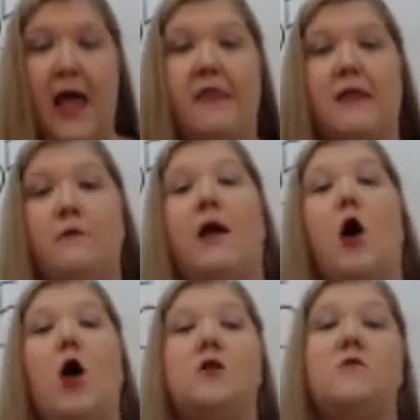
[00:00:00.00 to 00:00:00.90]
then we
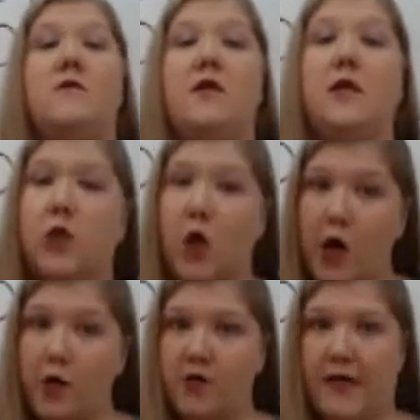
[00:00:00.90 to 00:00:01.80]
also know that the
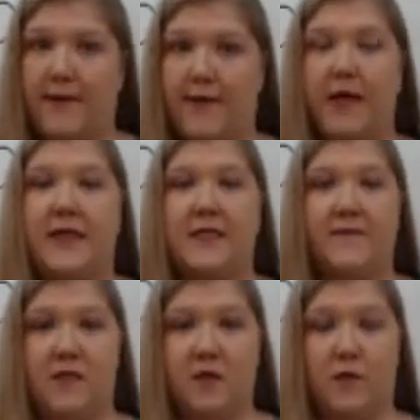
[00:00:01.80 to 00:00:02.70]
large number is
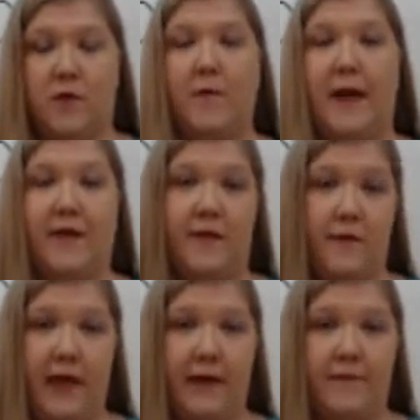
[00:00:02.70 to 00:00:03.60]
divisible by
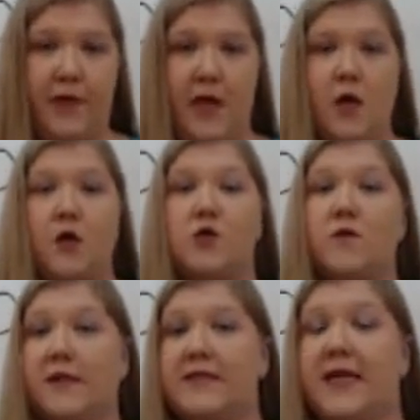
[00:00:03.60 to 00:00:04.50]
3. So
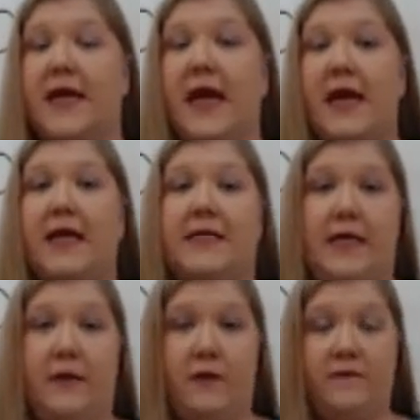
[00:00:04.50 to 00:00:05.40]
let's see an
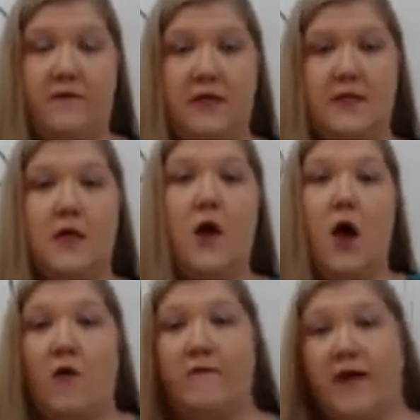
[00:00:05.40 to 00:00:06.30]
example of this.
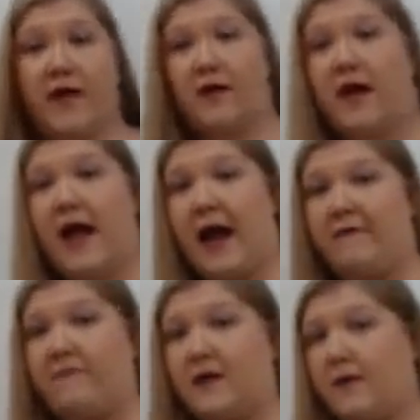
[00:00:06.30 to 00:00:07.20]
Over here I
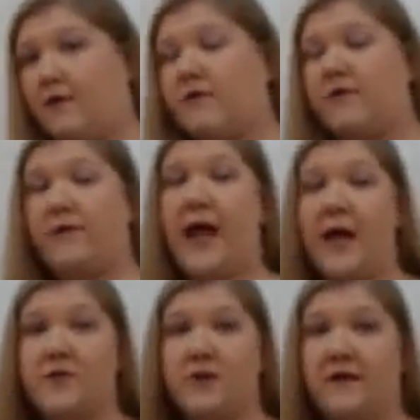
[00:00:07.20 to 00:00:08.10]
have the number
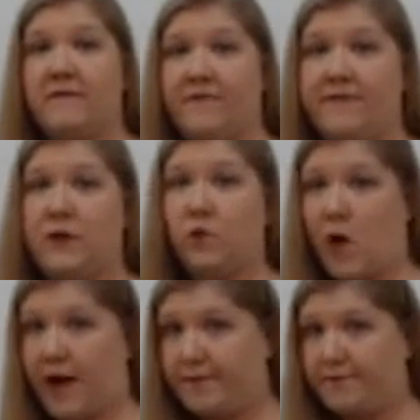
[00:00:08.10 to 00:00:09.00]
351.